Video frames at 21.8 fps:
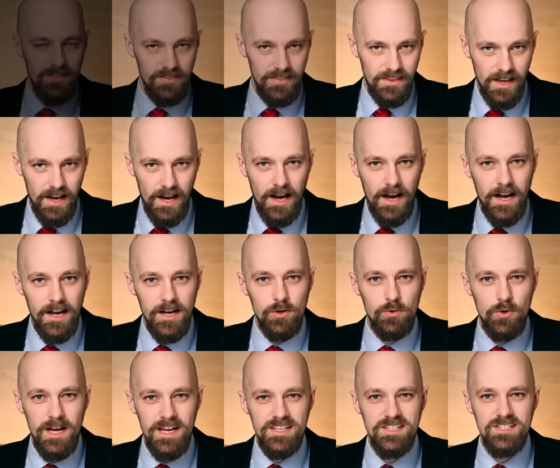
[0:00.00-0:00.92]
The
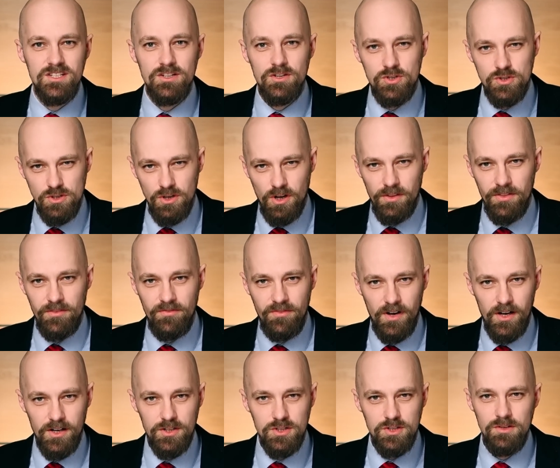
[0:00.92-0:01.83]
high-res shot
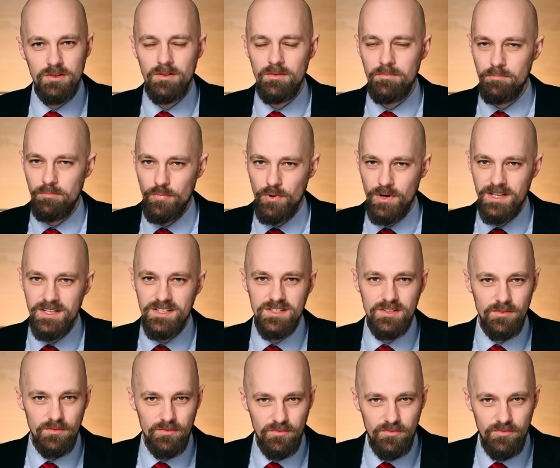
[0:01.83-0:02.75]
function
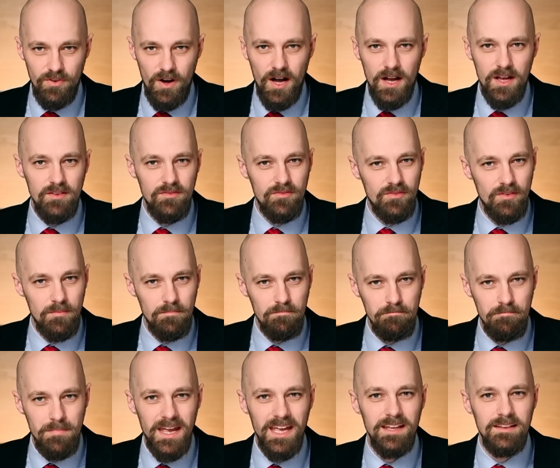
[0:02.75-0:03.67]
brings 5
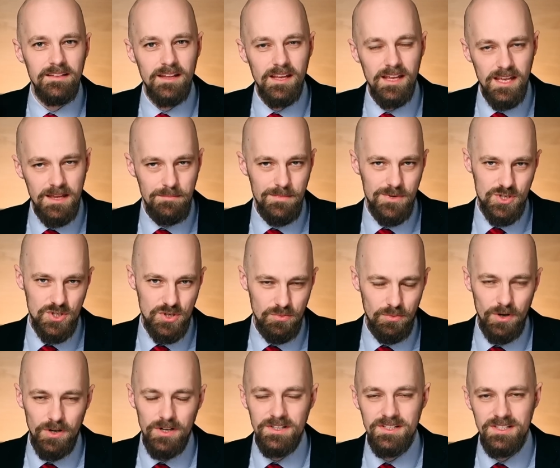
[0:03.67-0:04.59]
main image
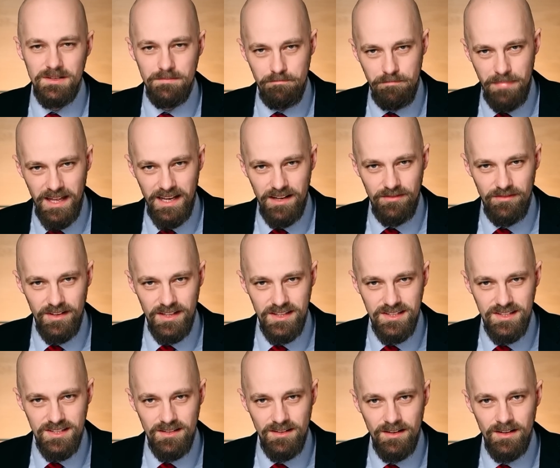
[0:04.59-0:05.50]
quality
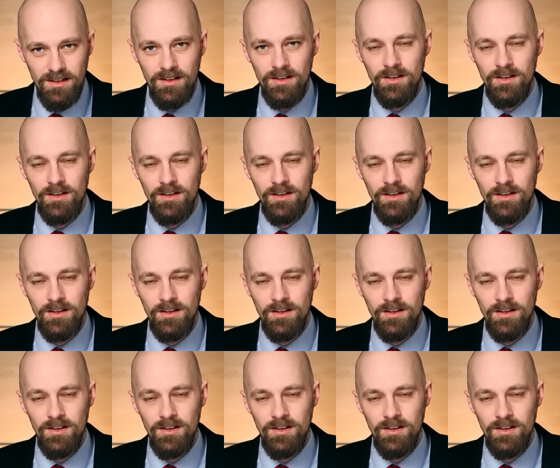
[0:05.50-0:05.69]
benefits.